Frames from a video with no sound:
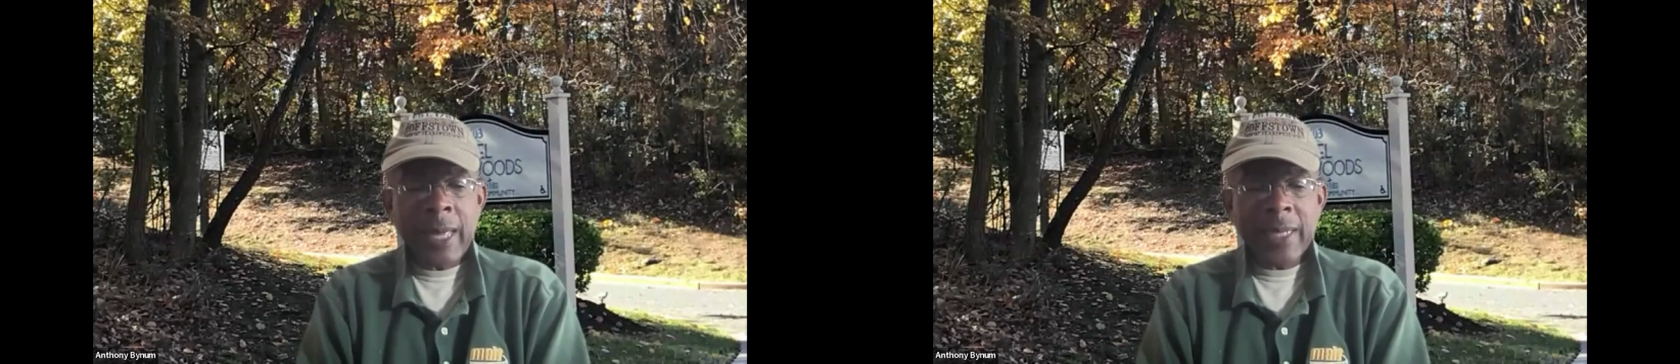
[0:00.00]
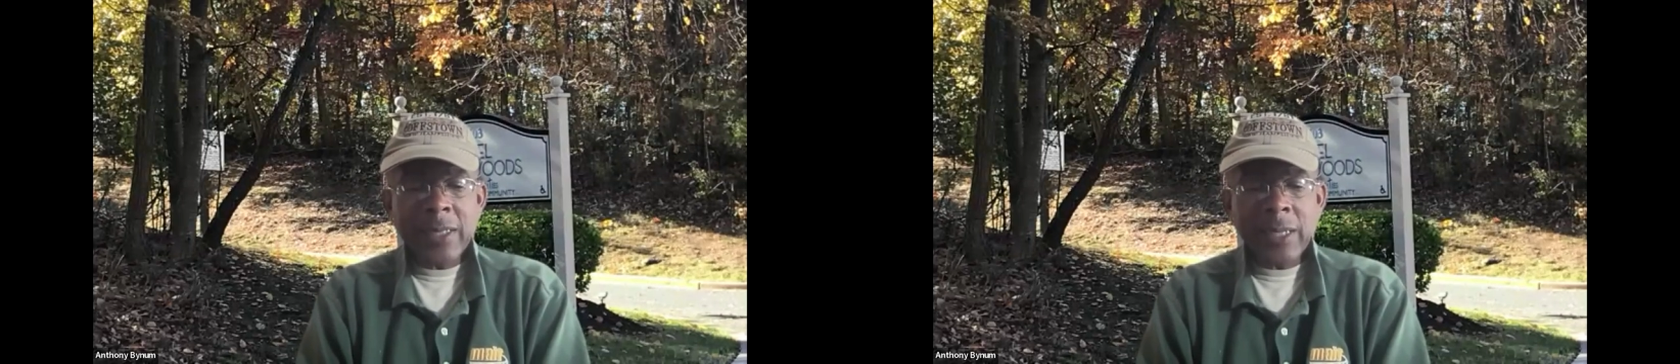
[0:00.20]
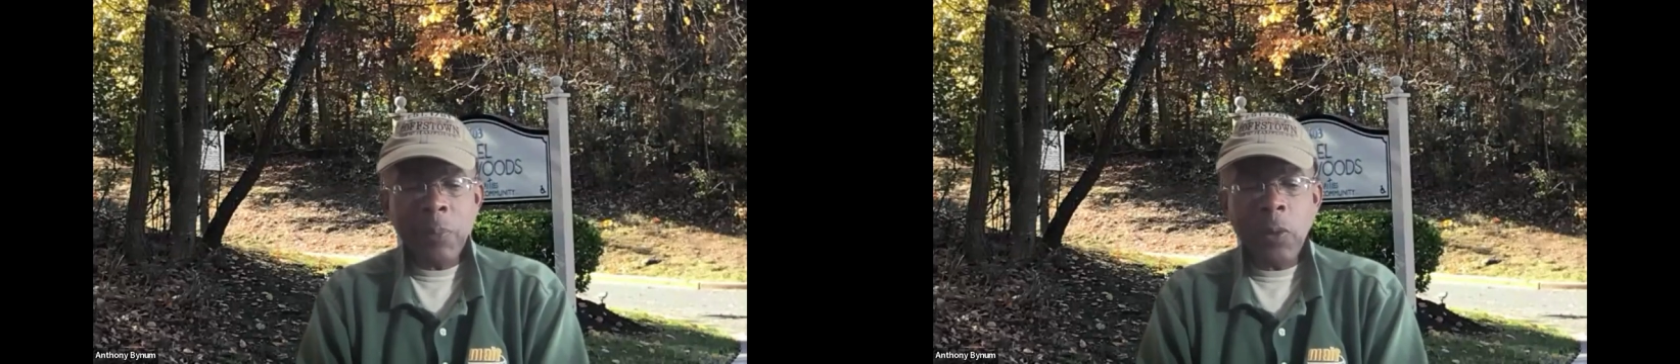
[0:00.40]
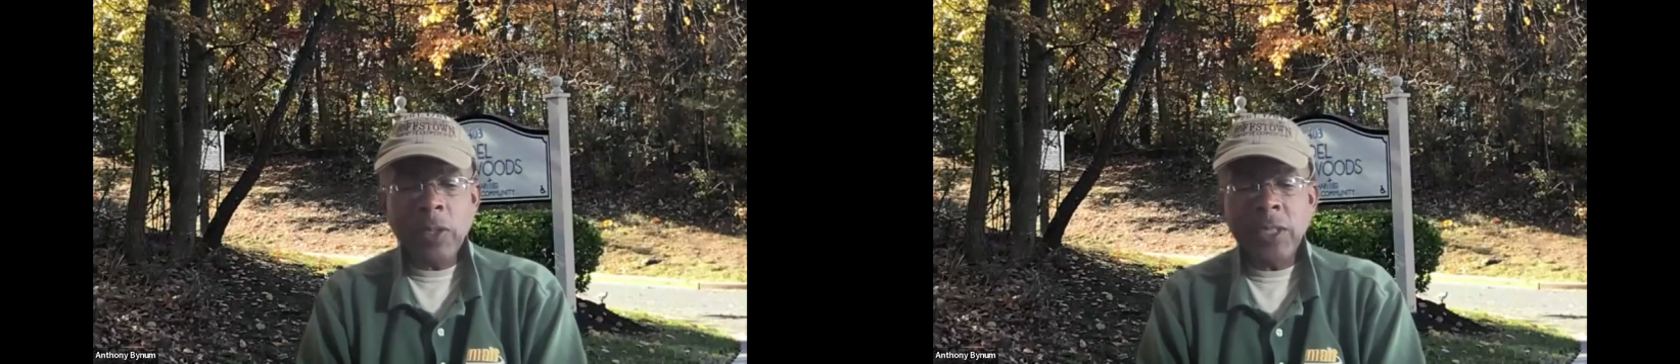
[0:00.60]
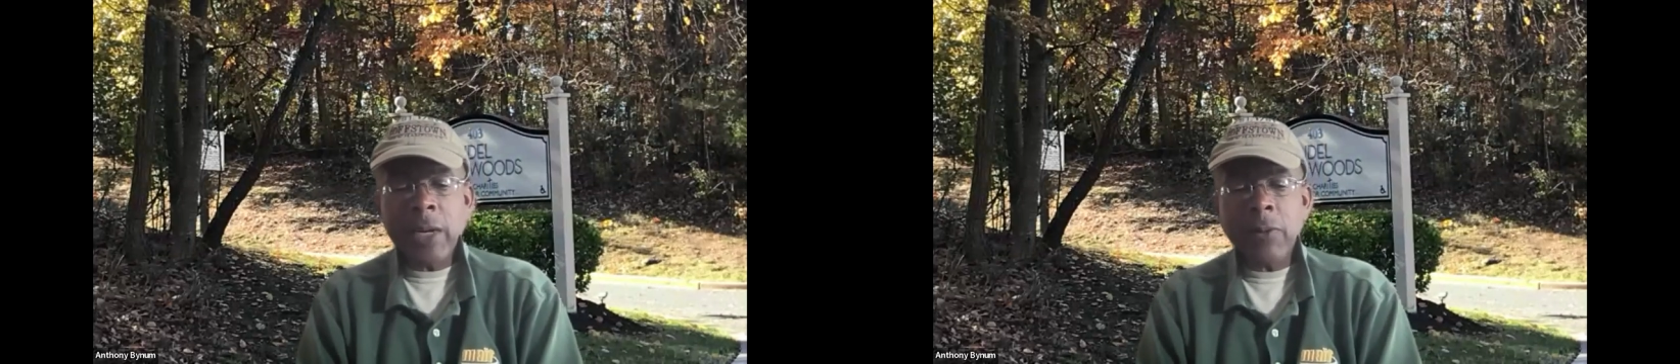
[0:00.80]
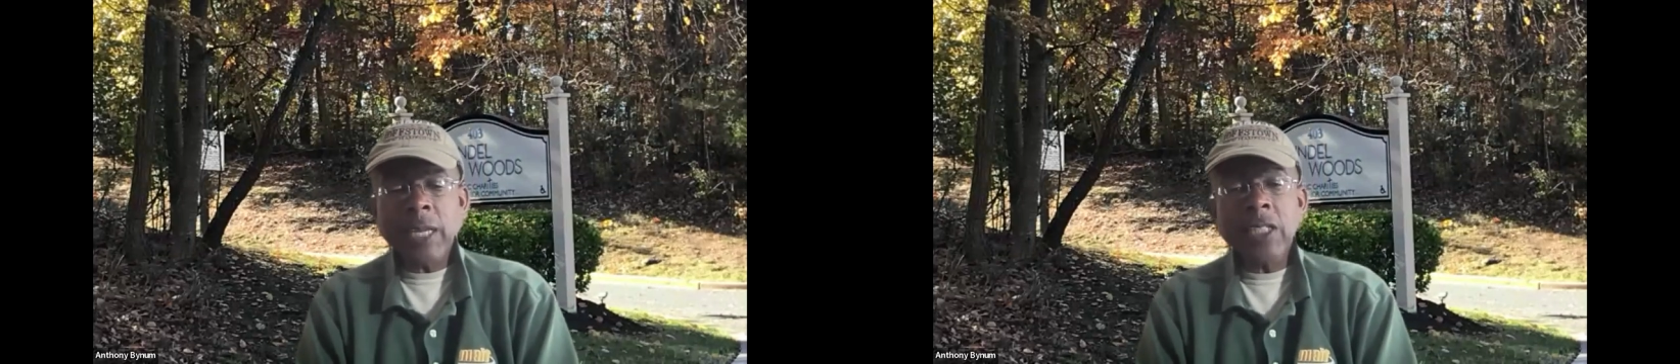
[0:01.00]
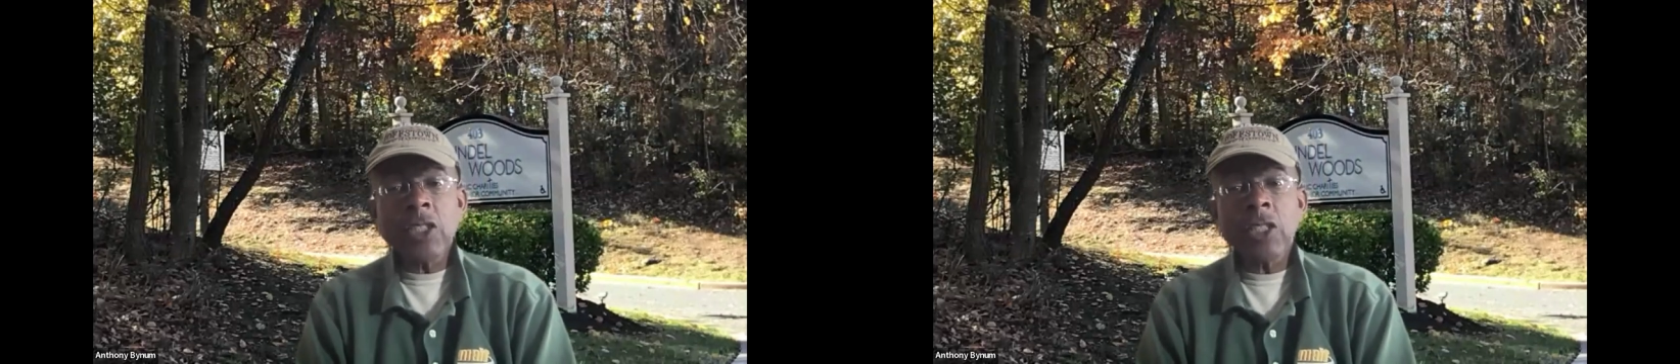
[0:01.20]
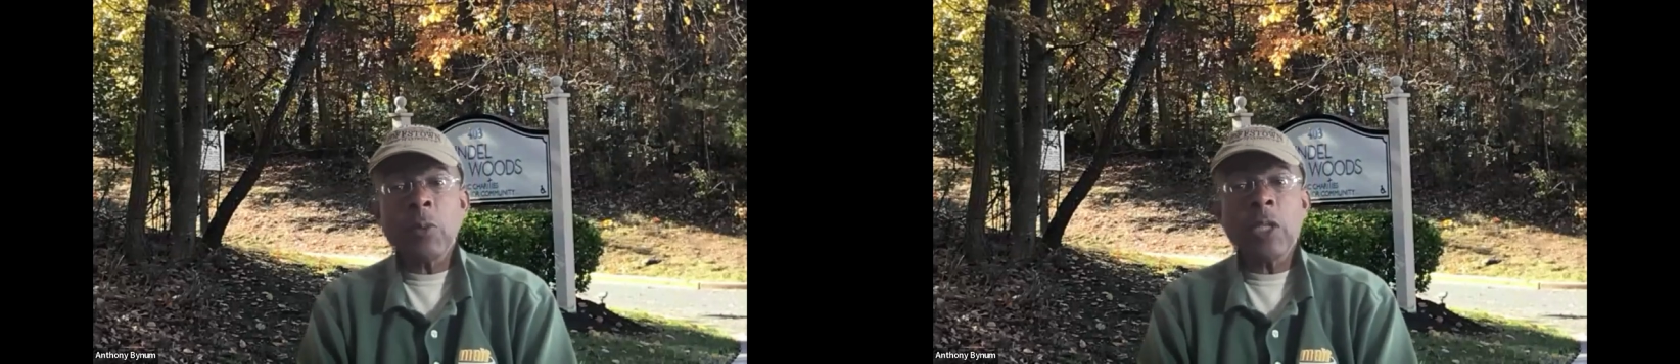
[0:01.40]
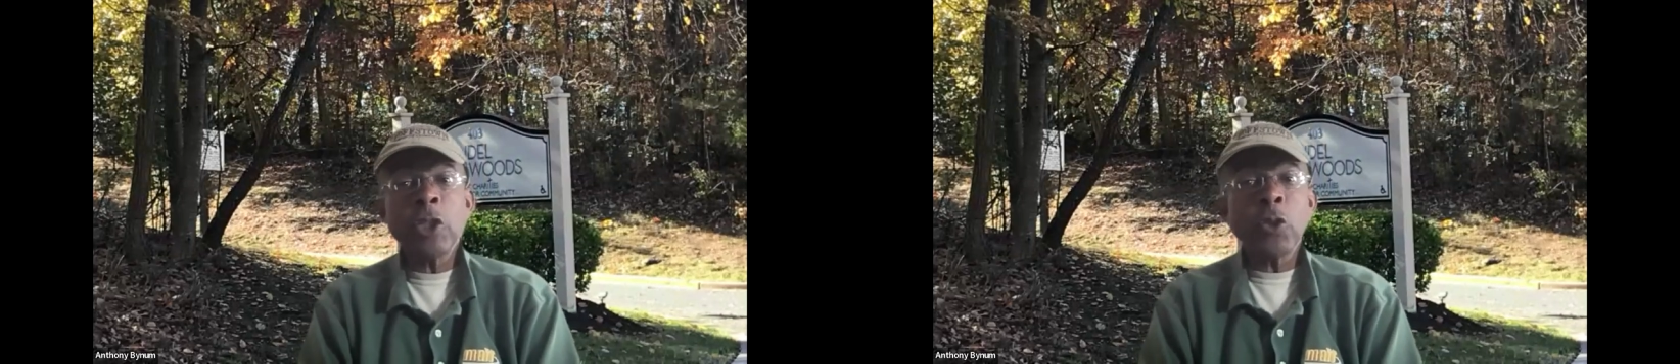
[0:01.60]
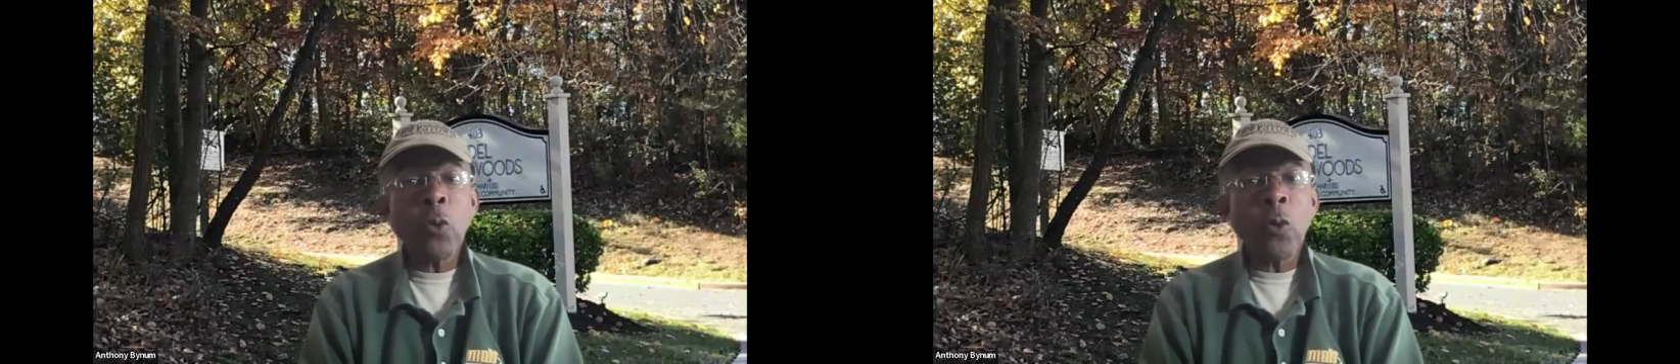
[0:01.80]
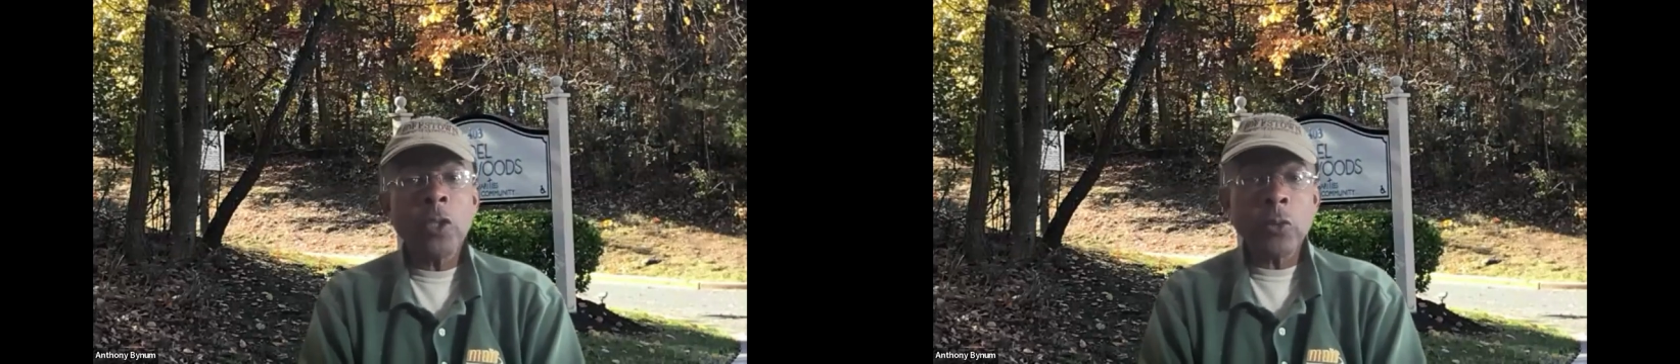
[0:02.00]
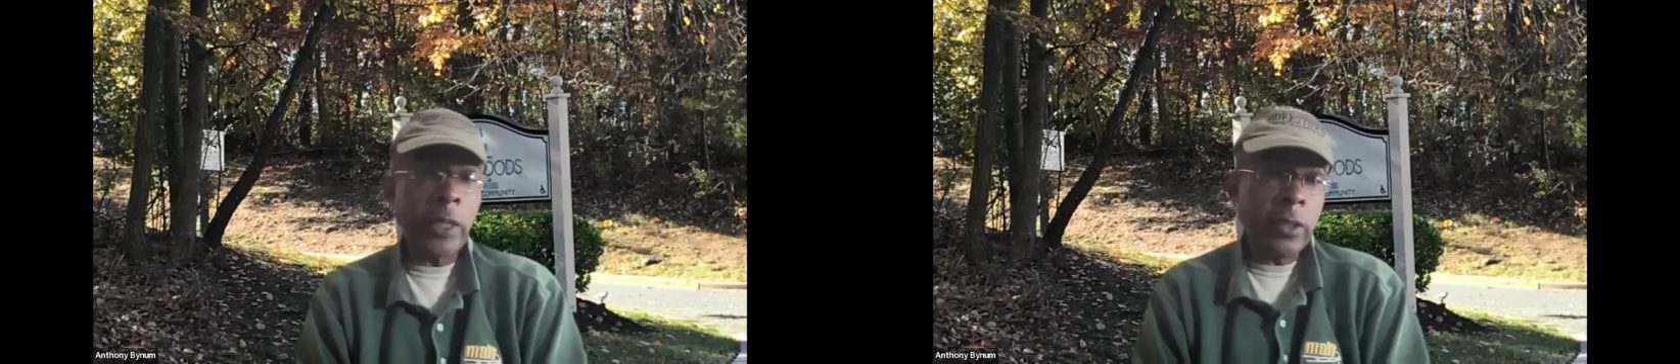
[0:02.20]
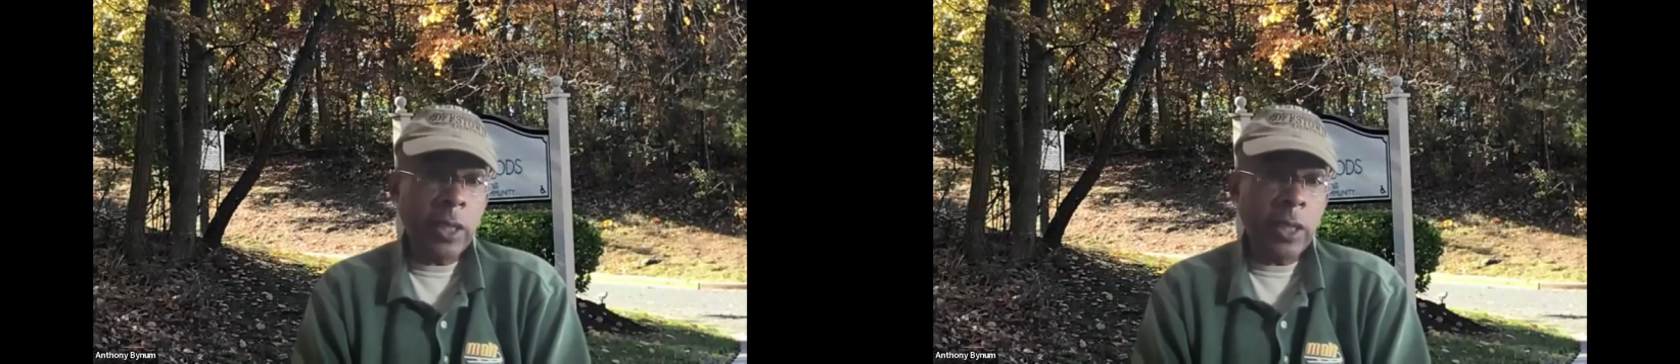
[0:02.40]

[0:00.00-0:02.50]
At some point, she had a relationship with a George Green,